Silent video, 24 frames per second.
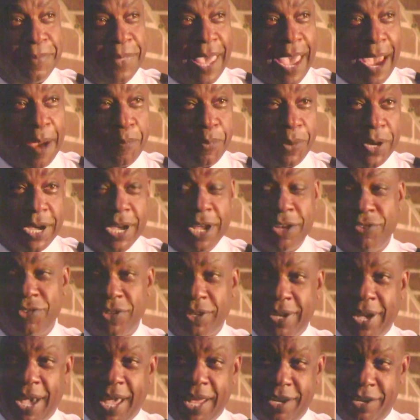
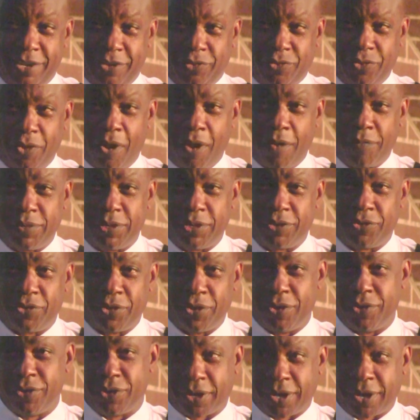apprehension kind of dissolved and
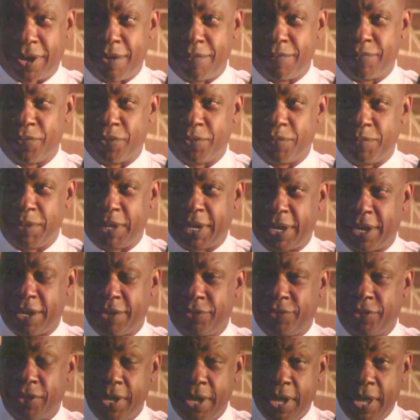turned to comfort,
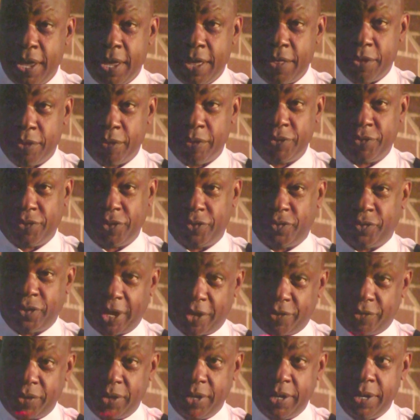because there is a
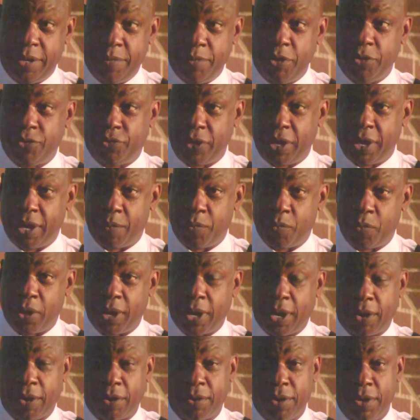section in the museum
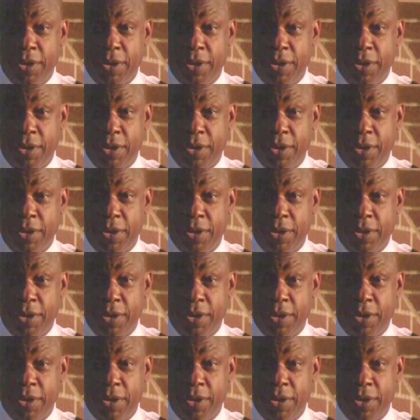where